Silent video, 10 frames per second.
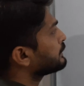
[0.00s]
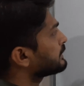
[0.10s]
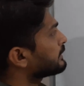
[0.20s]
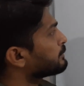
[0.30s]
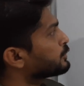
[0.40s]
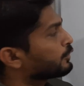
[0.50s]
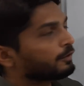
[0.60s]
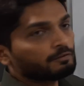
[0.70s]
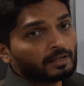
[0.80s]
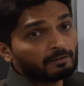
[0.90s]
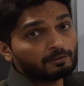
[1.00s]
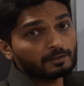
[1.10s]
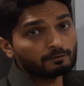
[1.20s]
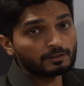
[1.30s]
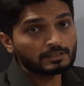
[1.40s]
which is subset of f
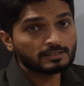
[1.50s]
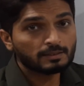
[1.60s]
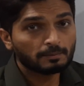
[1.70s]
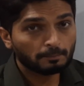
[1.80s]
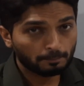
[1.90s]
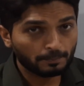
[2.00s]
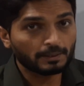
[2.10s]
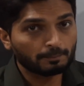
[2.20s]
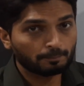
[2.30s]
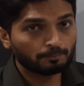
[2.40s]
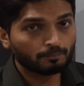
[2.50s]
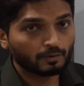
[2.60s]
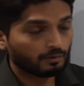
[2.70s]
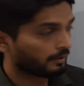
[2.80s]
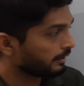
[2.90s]
inverse B,
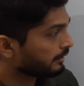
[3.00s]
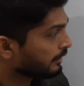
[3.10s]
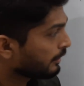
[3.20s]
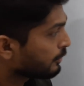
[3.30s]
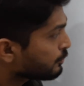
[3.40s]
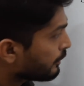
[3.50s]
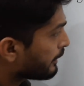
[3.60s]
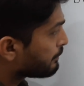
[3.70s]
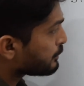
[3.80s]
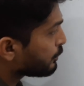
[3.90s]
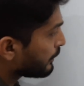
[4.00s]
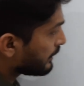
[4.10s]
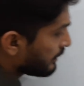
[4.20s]
right? So let me show you